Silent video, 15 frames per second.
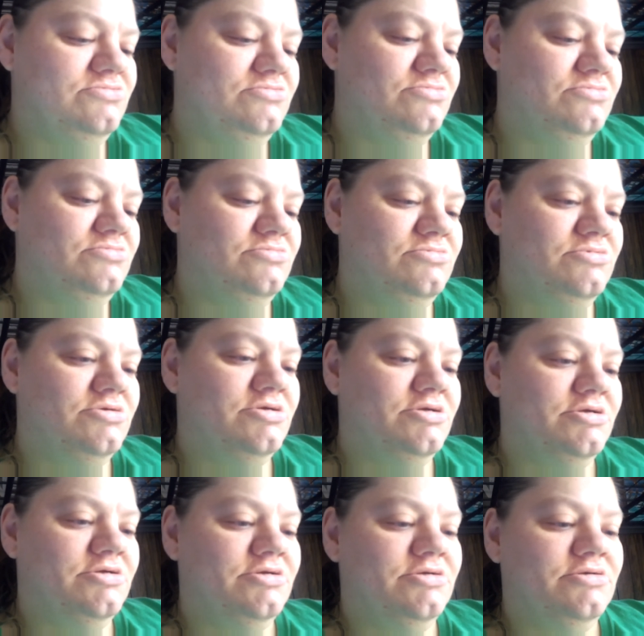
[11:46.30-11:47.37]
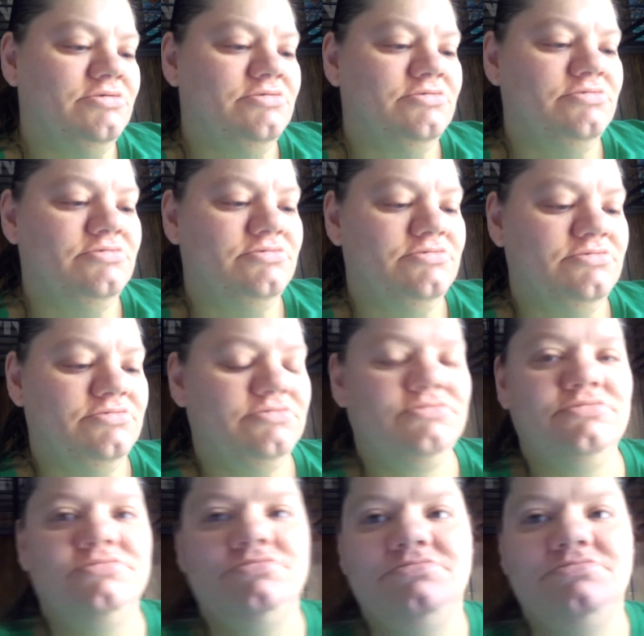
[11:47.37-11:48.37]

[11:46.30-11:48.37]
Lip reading: No one is speaking in this clip.